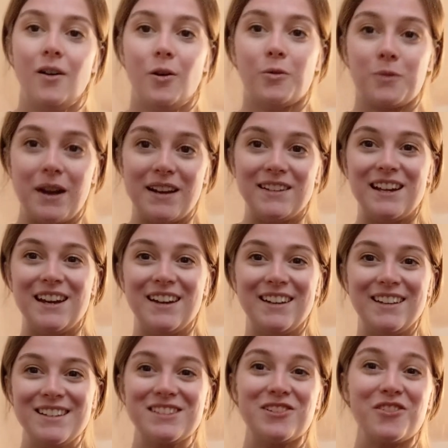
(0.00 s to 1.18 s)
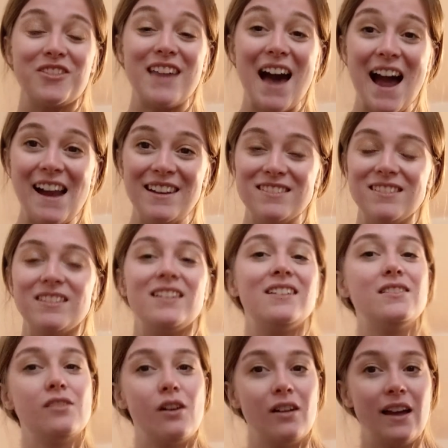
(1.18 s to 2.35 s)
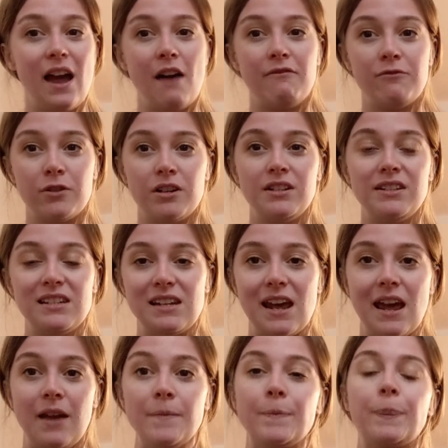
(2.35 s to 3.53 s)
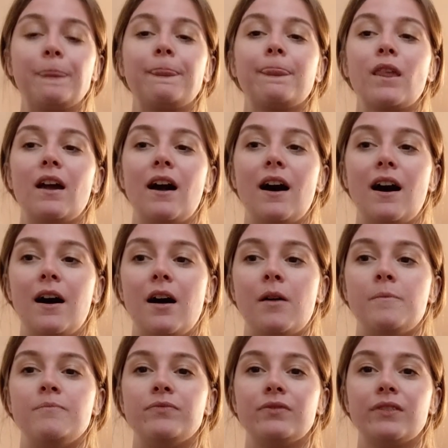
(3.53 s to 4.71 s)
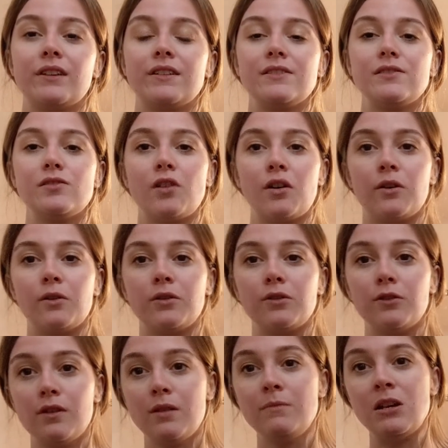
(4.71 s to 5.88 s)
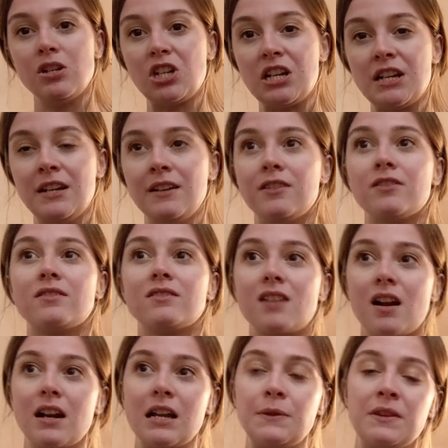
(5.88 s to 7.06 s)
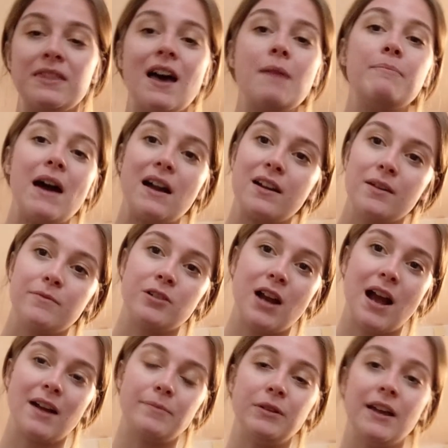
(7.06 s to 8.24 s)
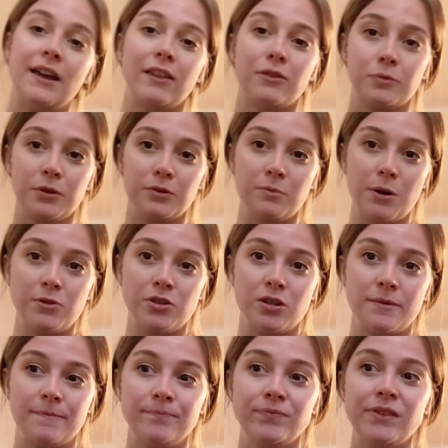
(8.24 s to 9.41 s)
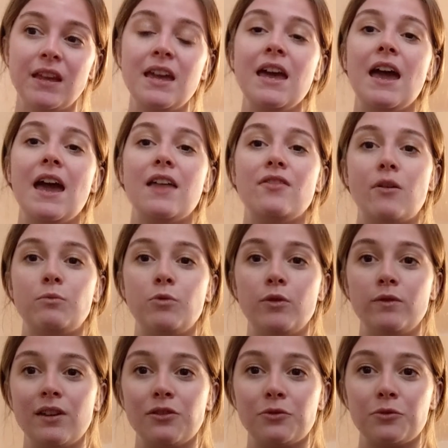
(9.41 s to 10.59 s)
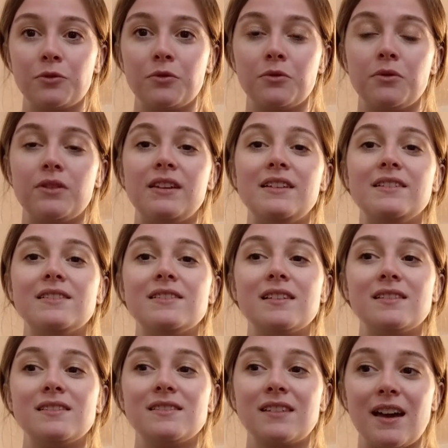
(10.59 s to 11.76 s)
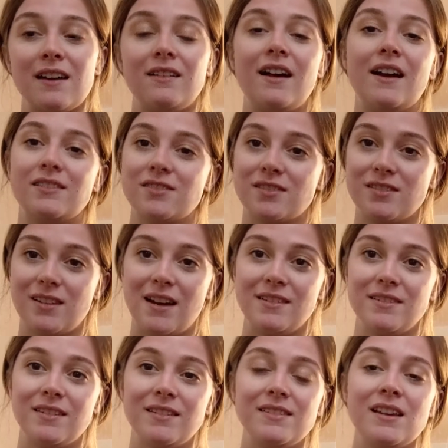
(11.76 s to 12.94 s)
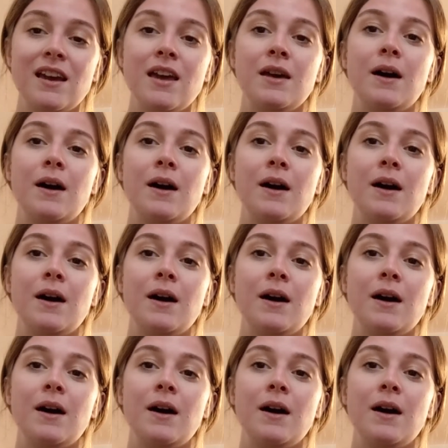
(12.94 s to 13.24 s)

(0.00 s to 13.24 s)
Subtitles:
All right, so that is all I have for you today. So your mission, you're starting with that backup track, playing the root motion, and then moving through these scale exercises.